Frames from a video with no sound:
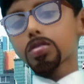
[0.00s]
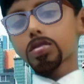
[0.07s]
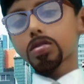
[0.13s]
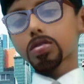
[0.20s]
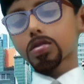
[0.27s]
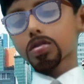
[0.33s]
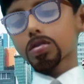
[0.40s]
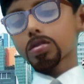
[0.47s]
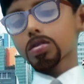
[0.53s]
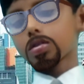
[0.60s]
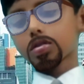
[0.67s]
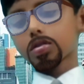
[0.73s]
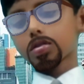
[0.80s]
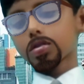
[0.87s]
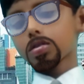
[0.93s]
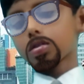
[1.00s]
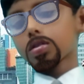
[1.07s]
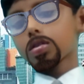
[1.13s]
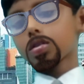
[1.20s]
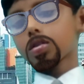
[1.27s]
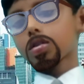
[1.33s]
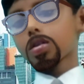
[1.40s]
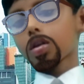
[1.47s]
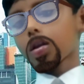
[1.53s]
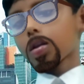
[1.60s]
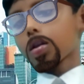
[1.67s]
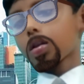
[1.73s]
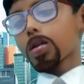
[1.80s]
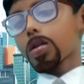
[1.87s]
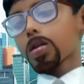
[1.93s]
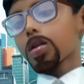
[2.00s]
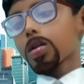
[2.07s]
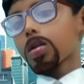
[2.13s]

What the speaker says: Nothing is said.